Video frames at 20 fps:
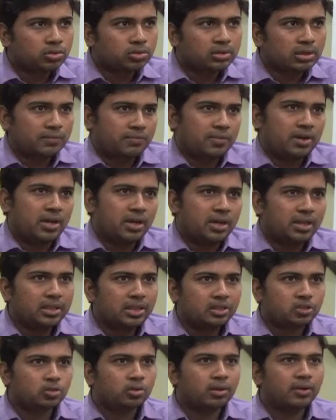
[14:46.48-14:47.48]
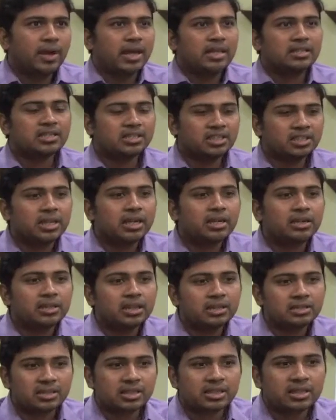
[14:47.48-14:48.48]
definitely they should, as a state,
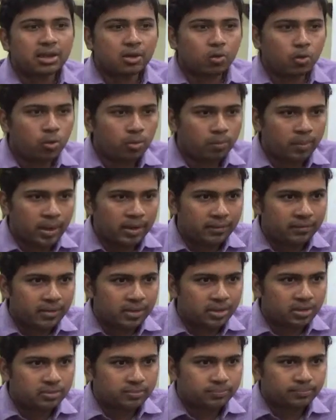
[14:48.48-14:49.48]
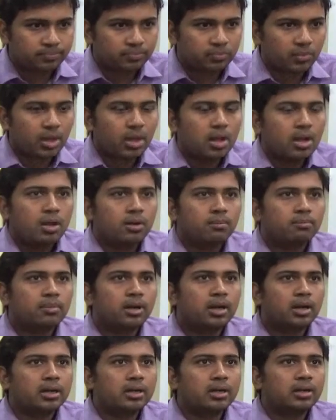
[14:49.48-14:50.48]
they see their own benefit.
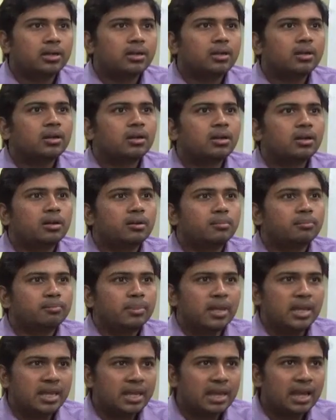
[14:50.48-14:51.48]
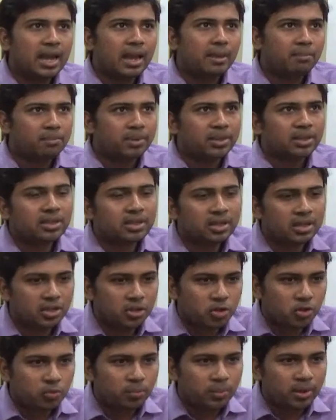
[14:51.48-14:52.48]
But being empathetic
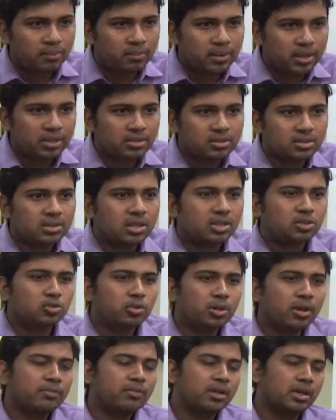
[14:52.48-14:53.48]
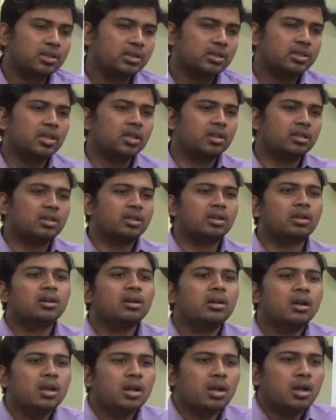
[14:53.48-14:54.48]
human beings, they should have considered the
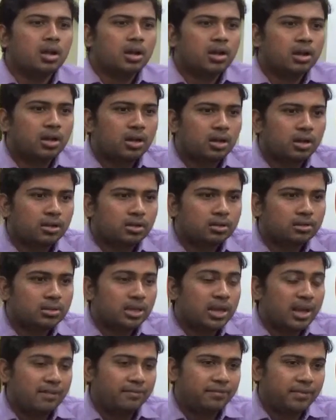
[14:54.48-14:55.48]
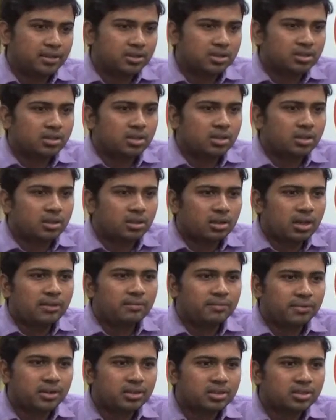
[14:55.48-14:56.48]
the effects
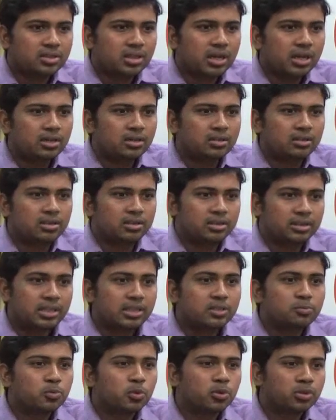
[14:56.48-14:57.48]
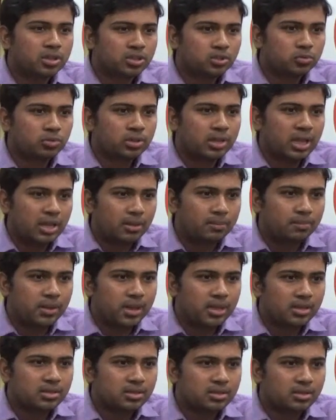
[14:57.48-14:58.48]
that these projects would take
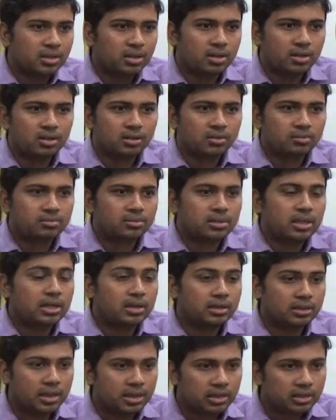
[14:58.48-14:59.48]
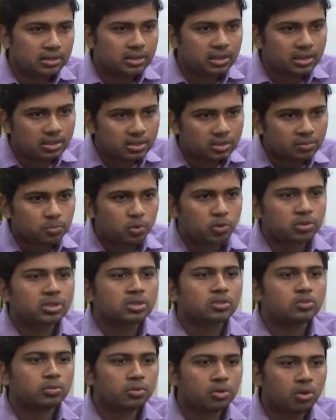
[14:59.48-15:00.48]
place, that these
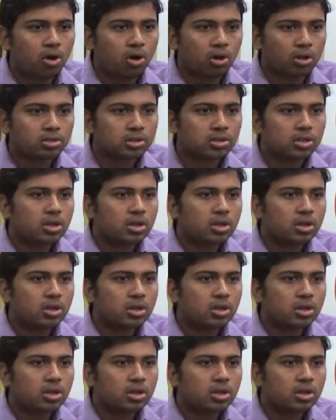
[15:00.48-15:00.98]
projects would cause